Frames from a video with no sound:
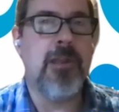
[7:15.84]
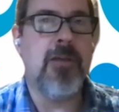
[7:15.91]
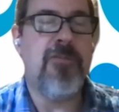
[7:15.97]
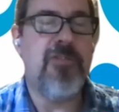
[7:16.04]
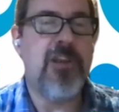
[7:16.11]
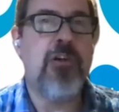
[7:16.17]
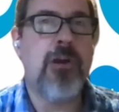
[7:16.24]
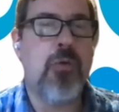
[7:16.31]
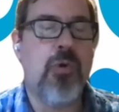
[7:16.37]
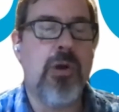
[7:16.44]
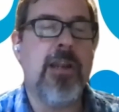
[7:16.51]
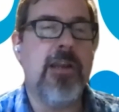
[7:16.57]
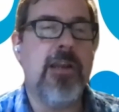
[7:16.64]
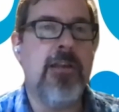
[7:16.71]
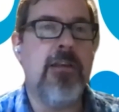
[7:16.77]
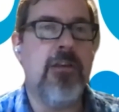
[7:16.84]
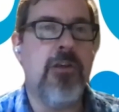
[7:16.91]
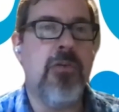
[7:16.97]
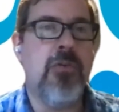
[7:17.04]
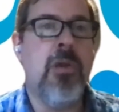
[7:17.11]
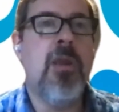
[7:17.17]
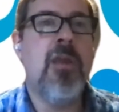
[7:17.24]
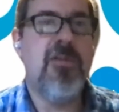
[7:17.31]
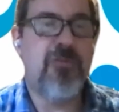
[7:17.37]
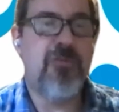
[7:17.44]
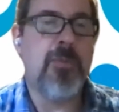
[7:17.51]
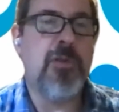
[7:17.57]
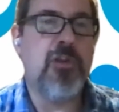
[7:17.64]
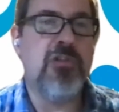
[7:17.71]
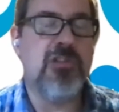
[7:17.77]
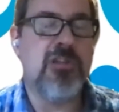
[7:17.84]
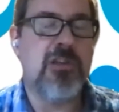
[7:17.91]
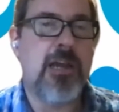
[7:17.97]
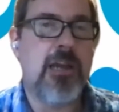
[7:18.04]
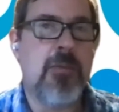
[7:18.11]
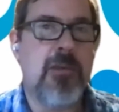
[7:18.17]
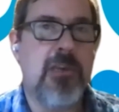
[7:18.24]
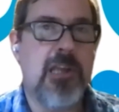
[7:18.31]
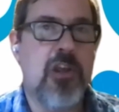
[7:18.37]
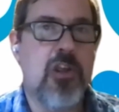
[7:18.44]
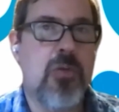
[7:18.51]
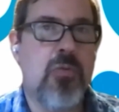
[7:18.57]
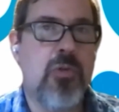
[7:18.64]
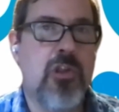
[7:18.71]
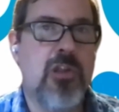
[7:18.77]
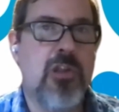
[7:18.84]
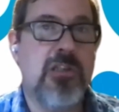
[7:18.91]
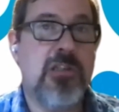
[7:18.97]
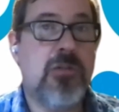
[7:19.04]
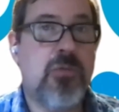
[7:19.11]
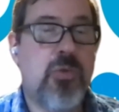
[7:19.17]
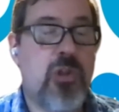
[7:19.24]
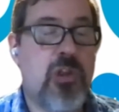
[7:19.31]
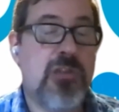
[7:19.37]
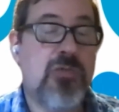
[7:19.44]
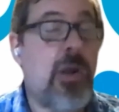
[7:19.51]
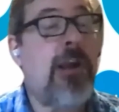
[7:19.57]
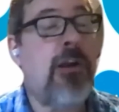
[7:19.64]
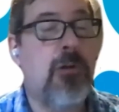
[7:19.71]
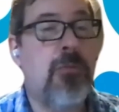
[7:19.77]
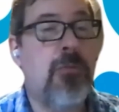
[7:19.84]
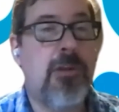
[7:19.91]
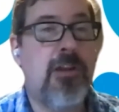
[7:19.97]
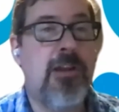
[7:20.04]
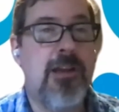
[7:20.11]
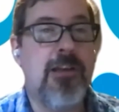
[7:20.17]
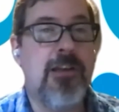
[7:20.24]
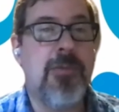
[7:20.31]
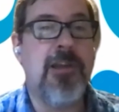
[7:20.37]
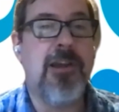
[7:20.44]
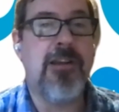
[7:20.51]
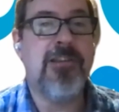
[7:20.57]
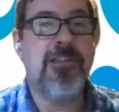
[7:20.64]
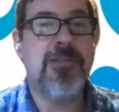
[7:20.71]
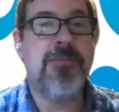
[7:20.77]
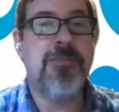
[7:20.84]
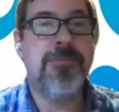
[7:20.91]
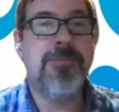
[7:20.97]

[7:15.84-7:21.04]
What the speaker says: figure out what I need to from user documentation, which is rare, to be honest.